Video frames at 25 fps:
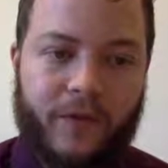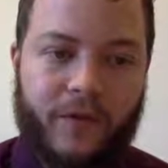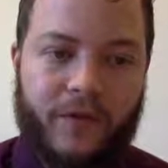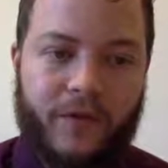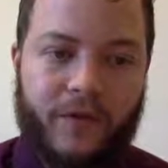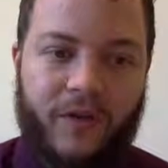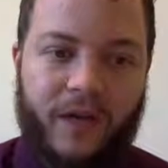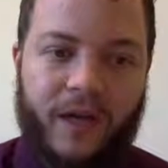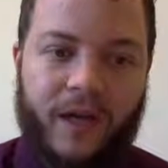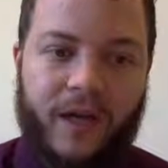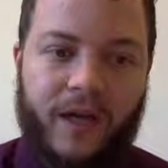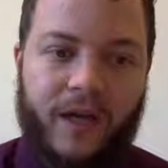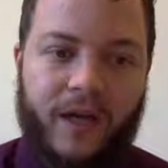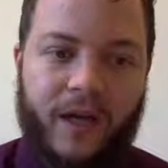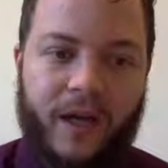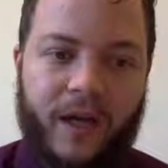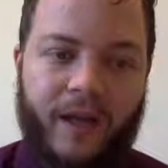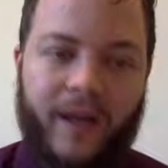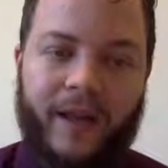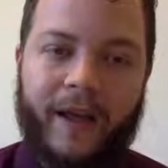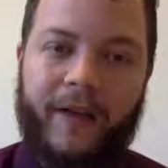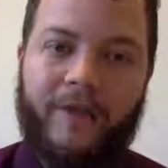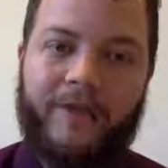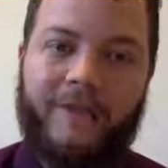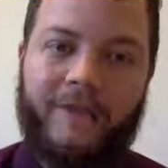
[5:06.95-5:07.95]
So C is kind
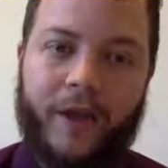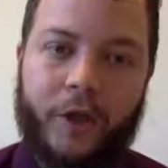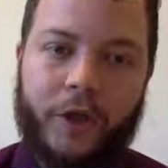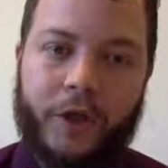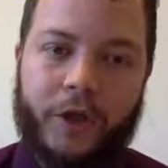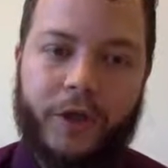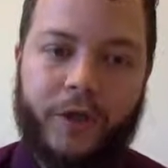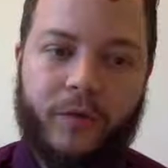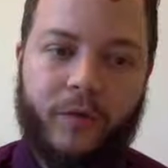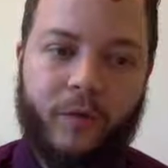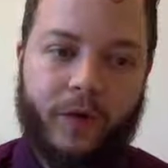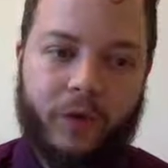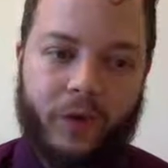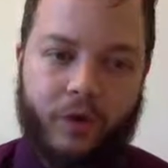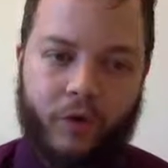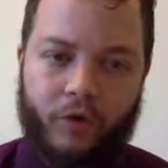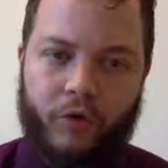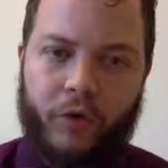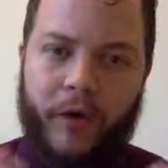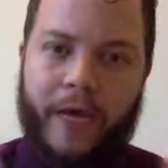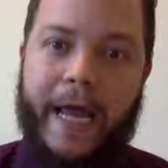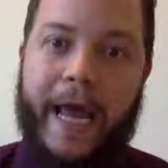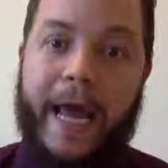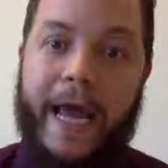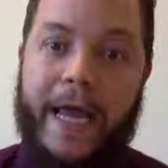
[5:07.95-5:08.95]
of like a function which
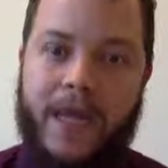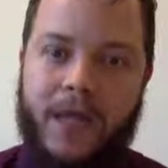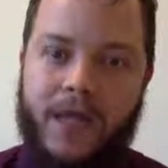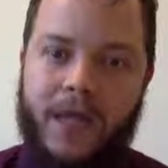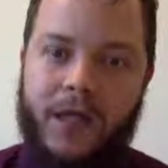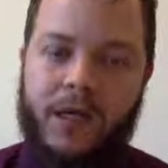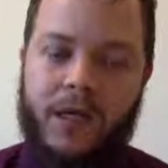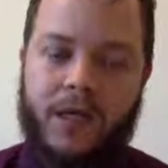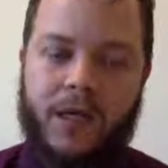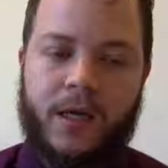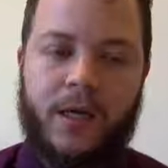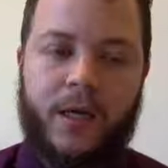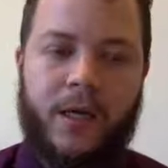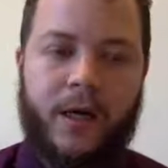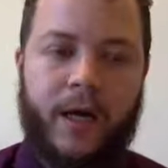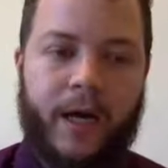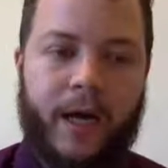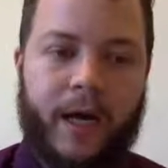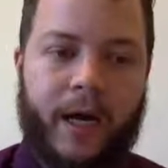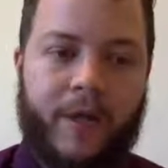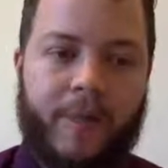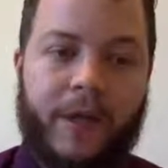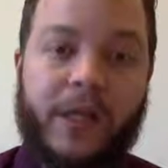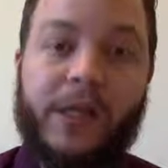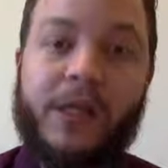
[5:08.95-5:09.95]
creates,
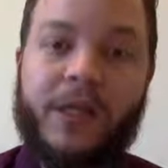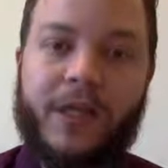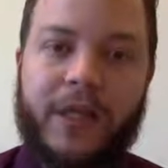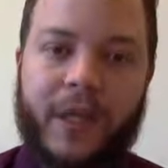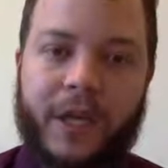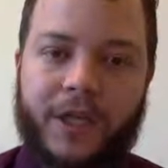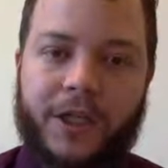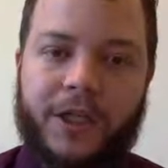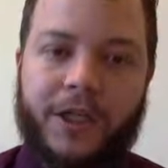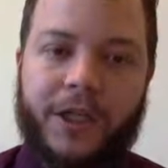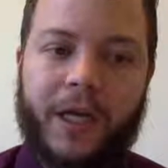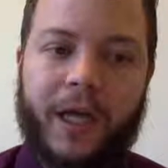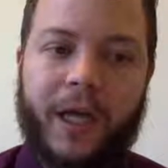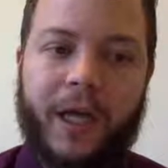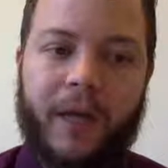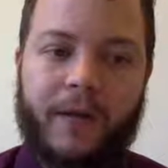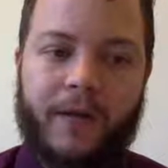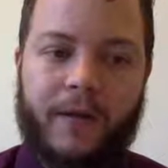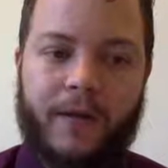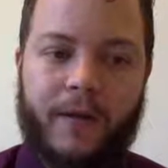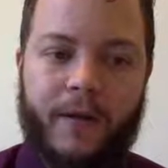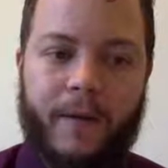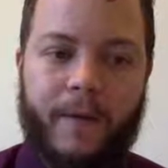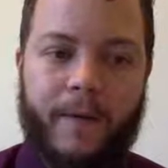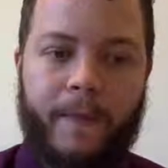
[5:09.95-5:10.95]

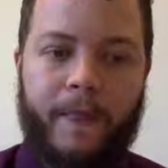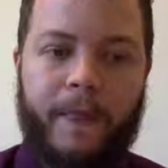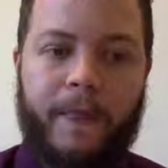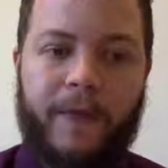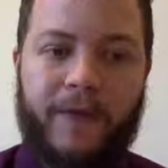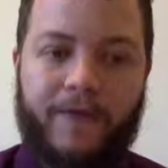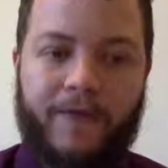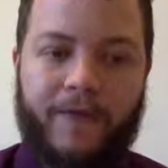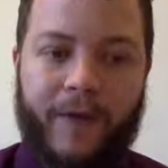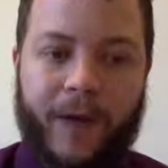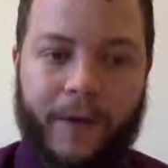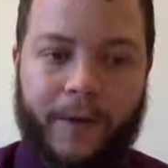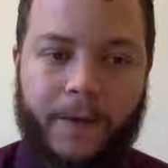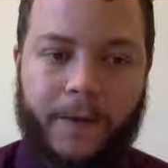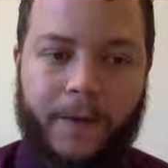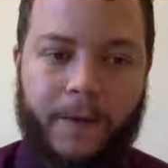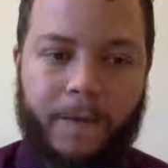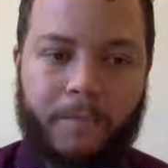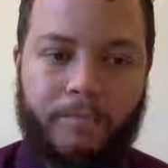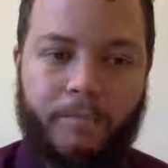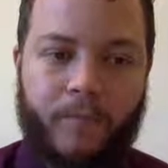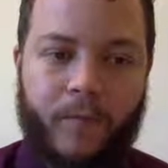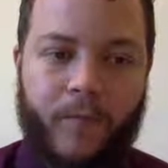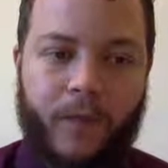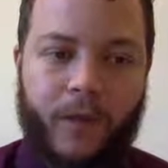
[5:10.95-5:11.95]
instantiates this vector.
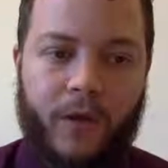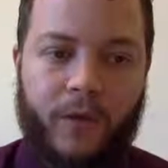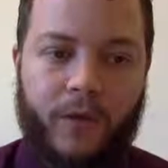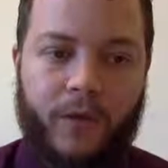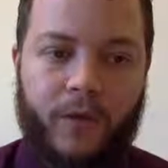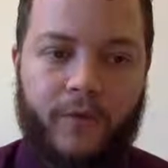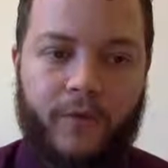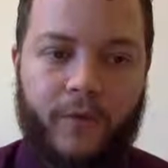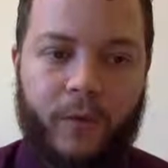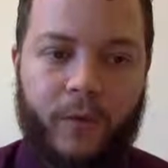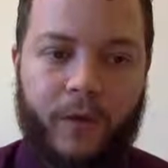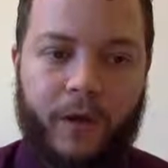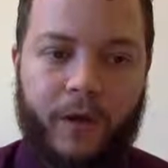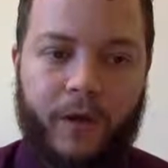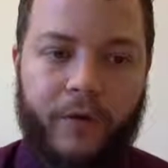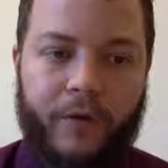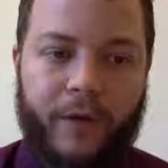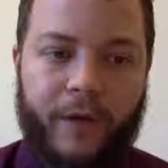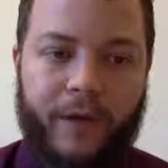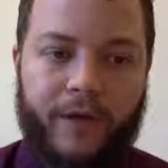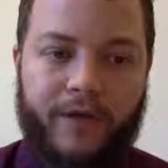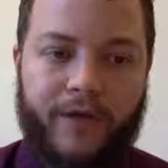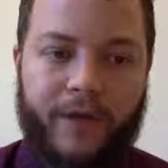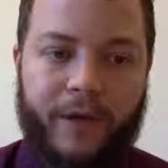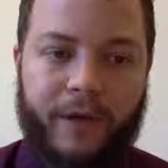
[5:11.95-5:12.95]
So if I want to
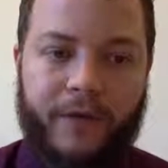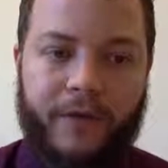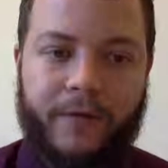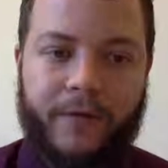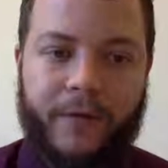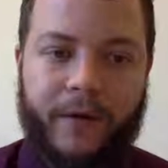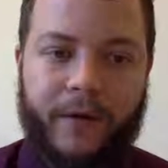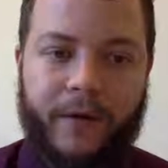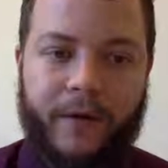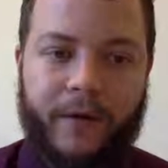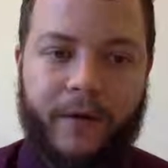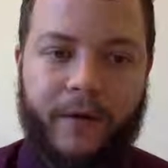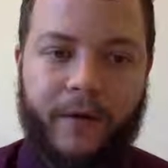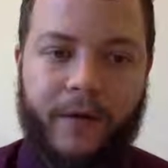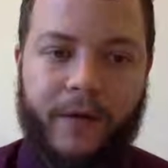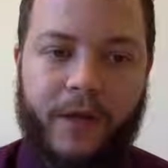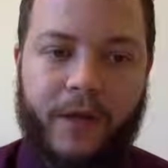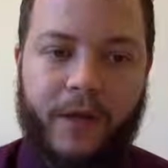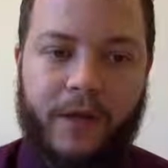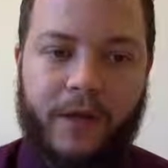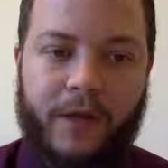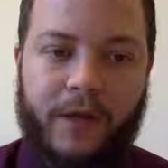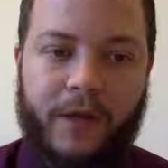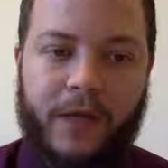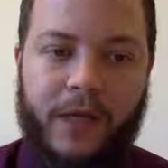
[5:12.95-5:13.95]
create a vector right here, I would
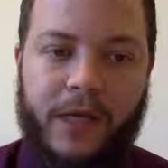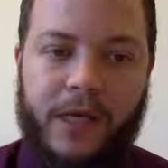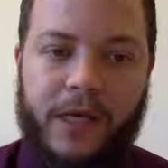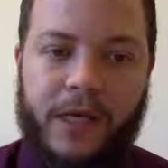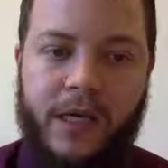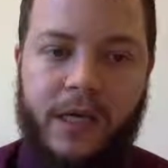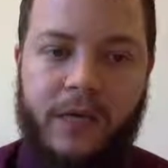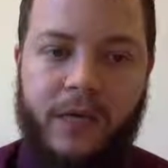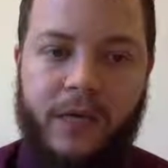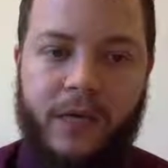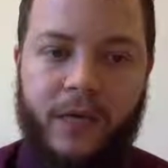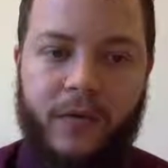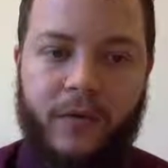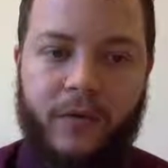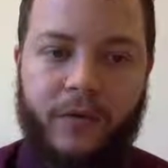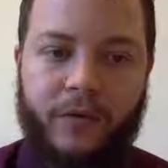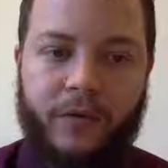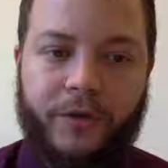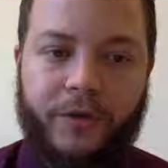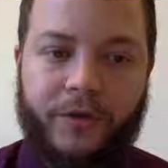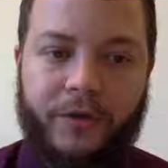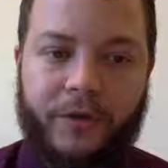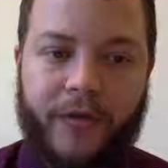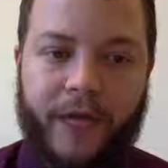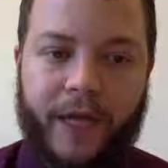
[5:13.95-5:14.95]
say C is equal
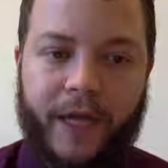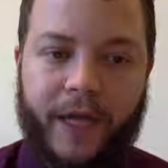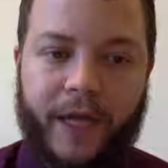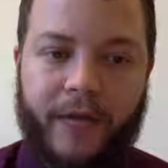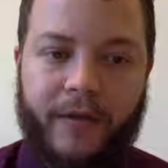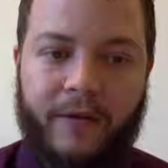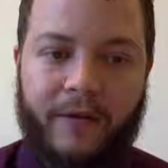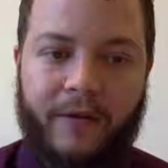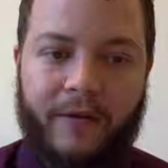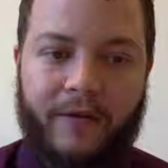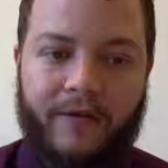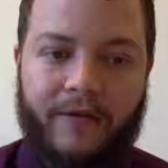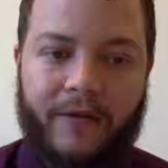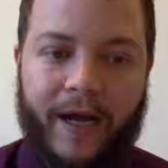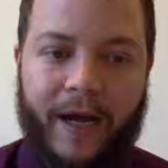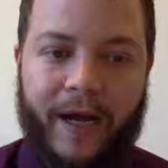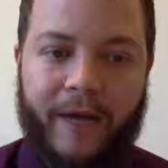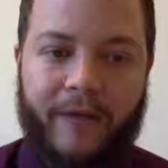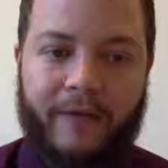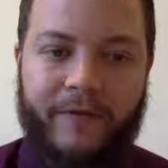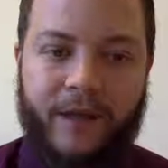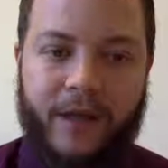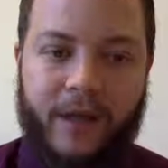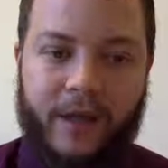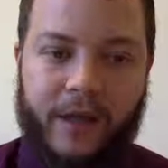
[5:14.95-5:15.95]
to 10,
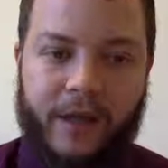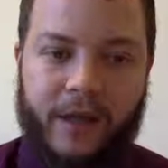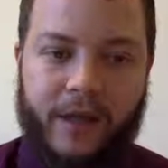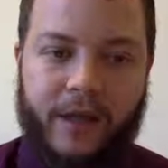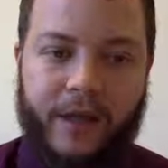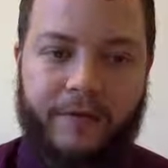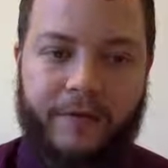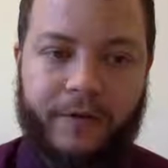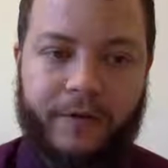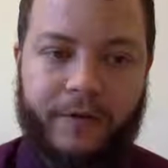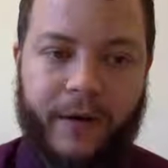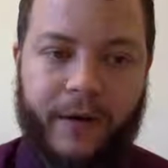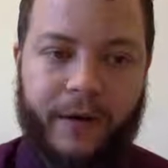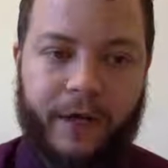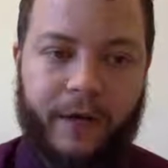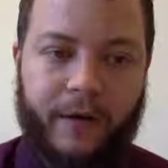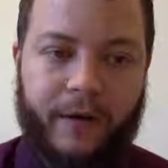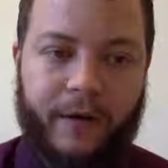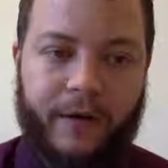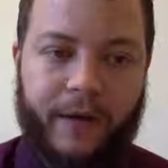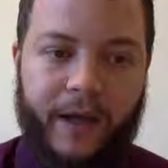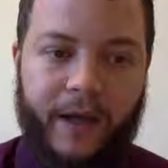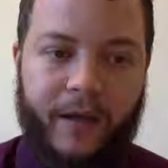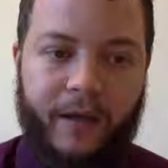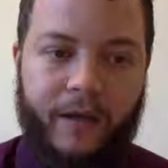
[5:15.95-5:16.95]
5, and 7 right here,
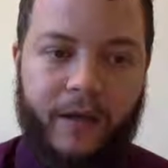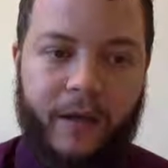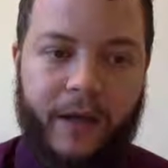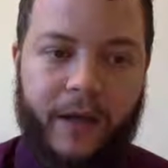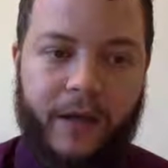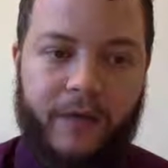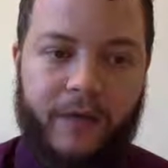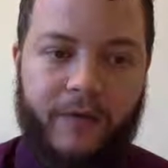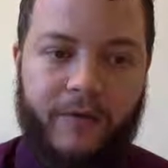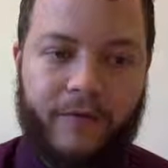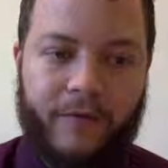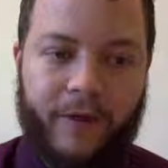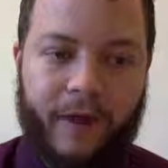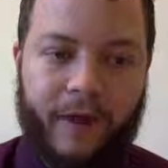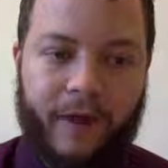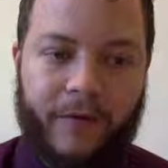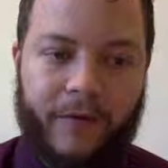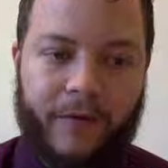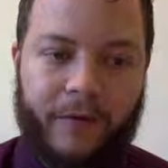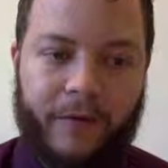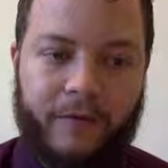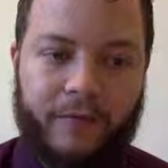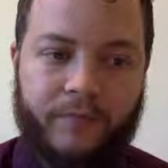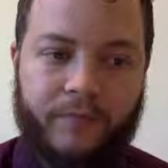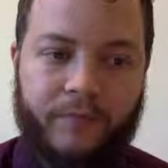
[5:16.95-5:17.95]
and that creates a
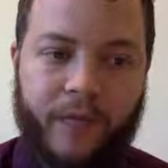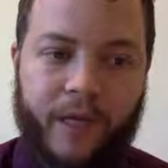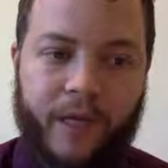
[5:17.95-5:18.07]
vector.